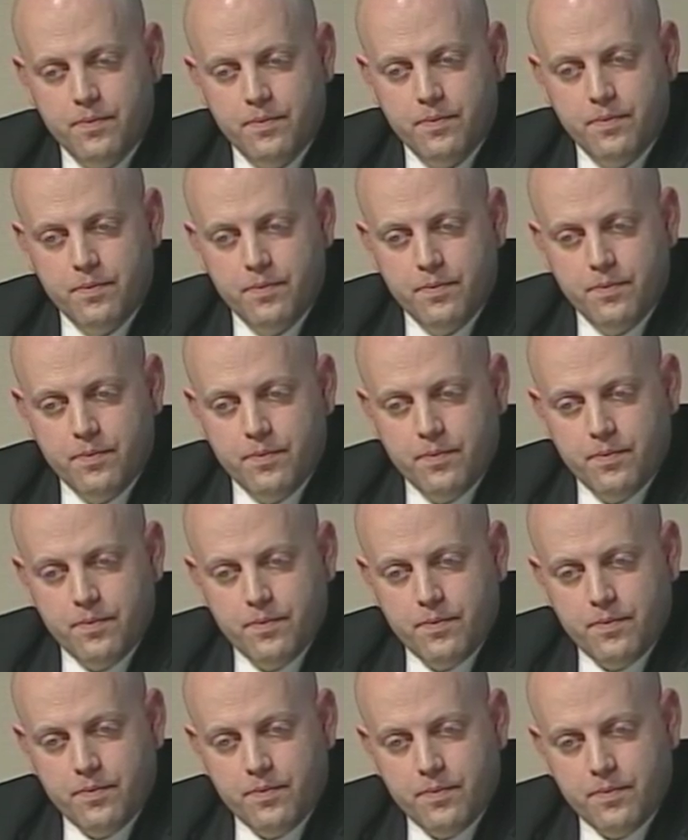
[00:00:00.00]

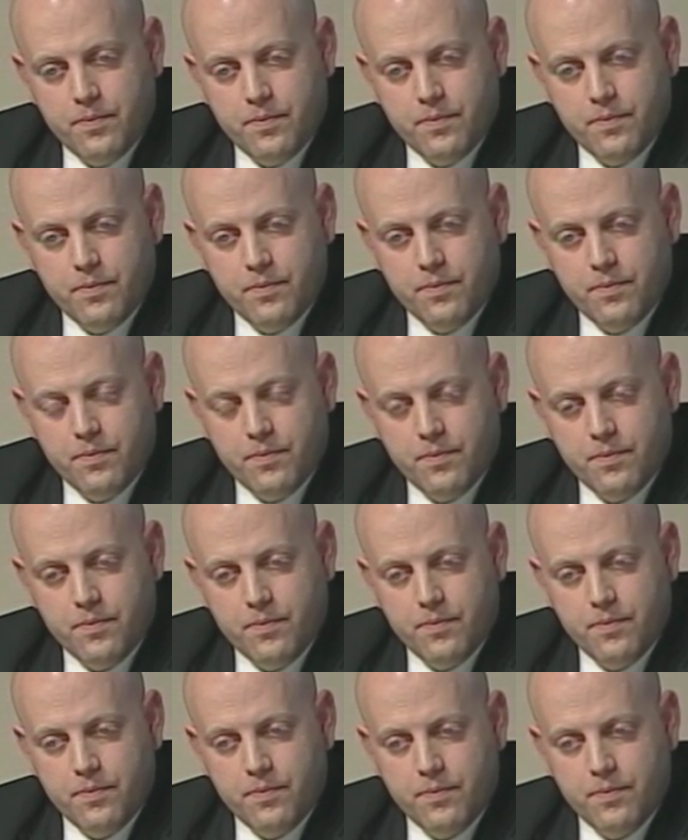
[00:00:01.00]

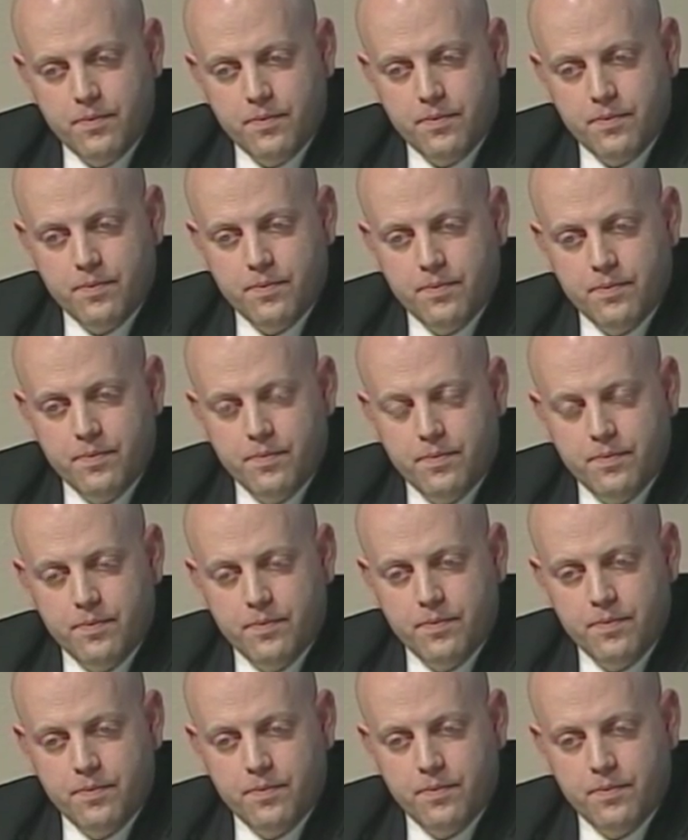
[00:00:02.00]

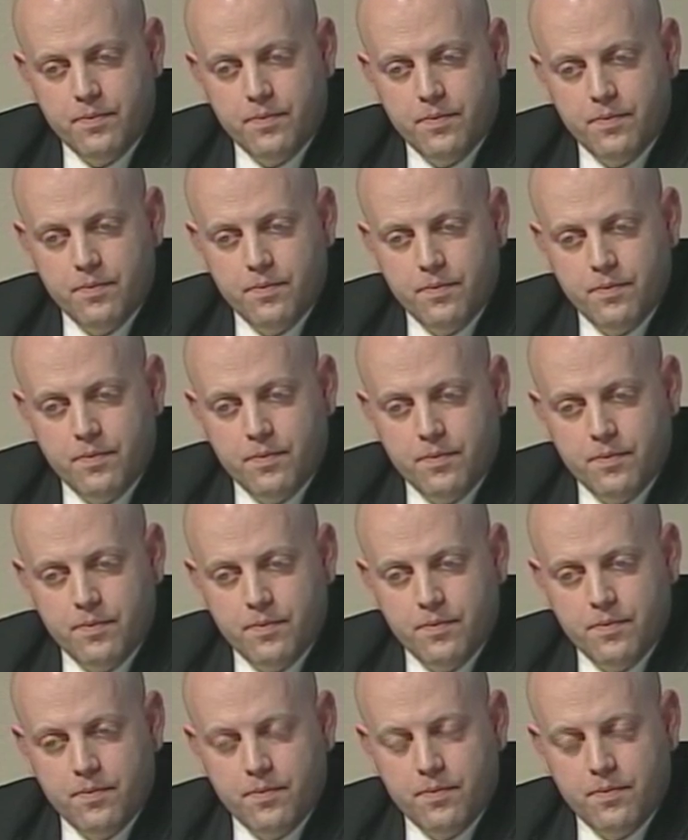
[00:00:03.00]

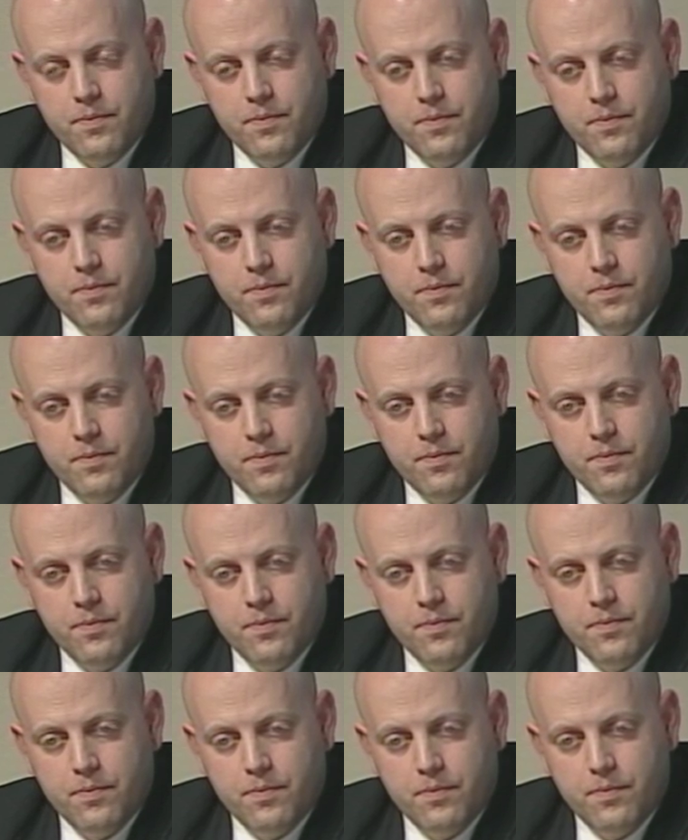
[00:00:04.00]

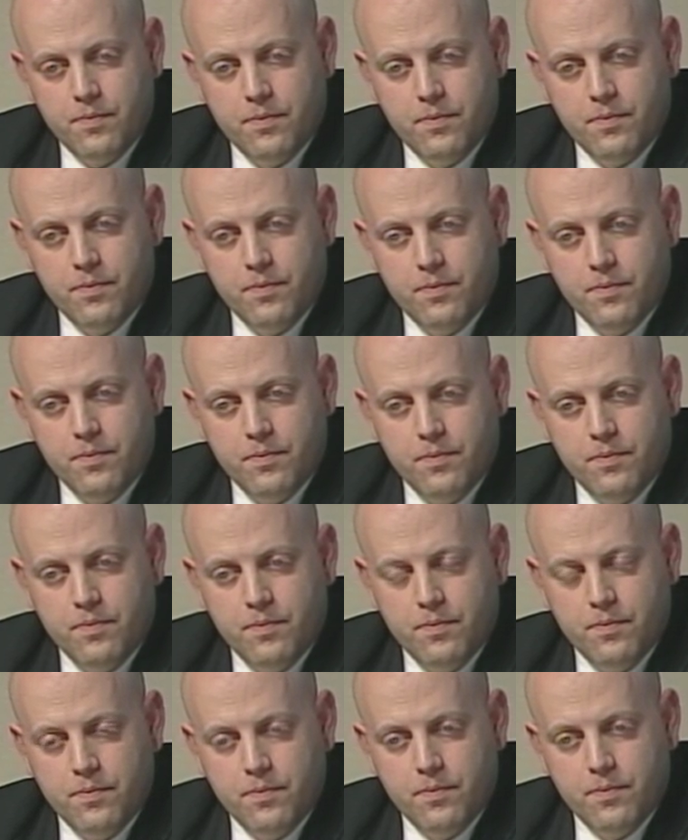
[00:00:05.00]

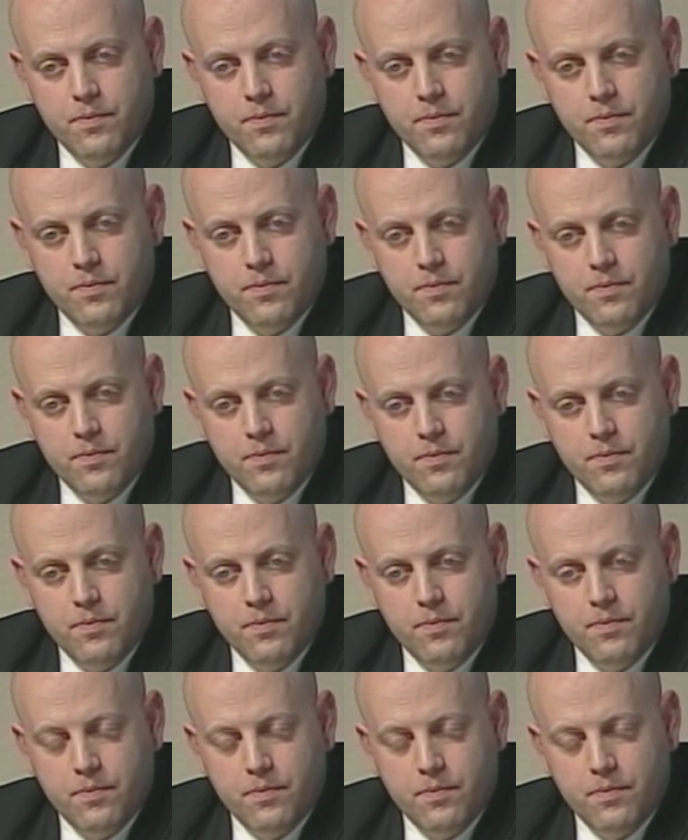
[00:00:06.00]
[no speech]